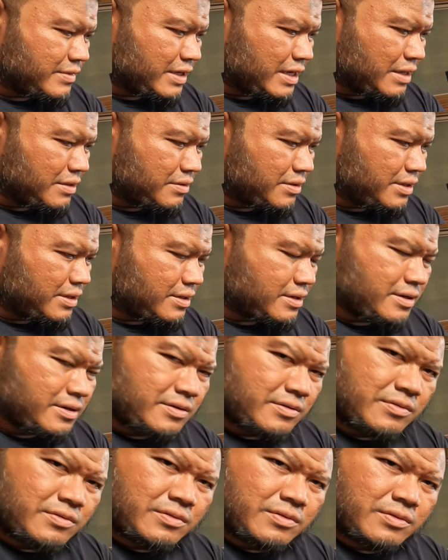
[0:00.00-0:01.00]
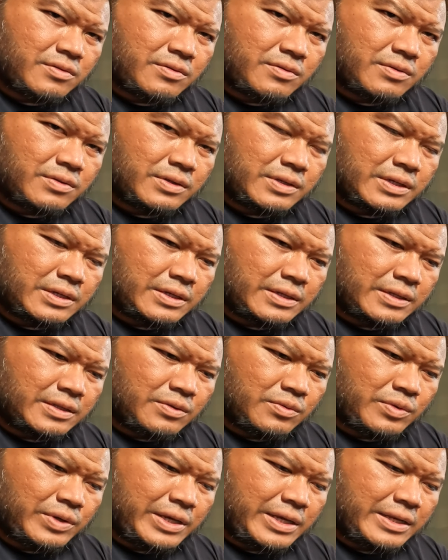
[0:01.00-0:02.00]
I think
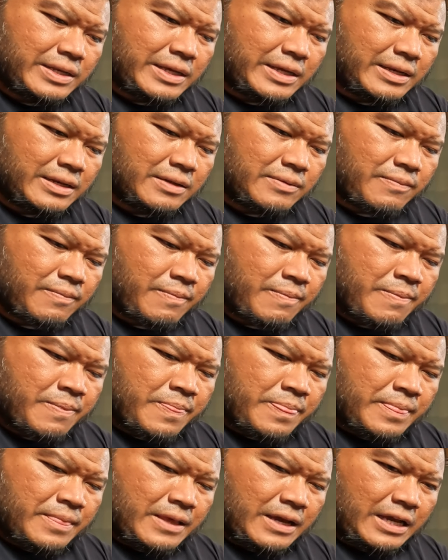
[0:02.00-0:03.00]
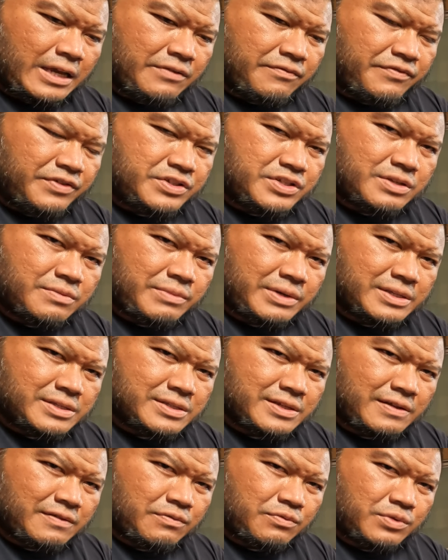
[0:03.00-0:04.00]
the way that I envision
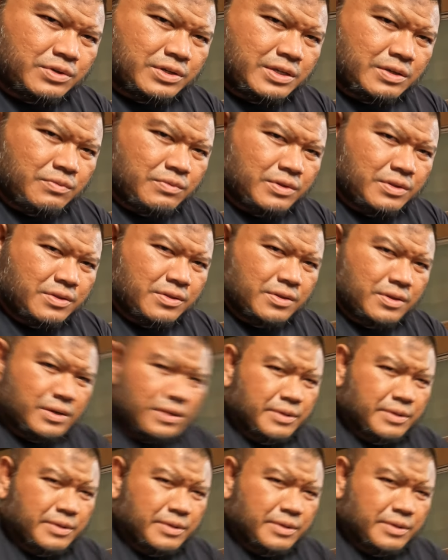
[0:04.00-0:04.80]
myself working with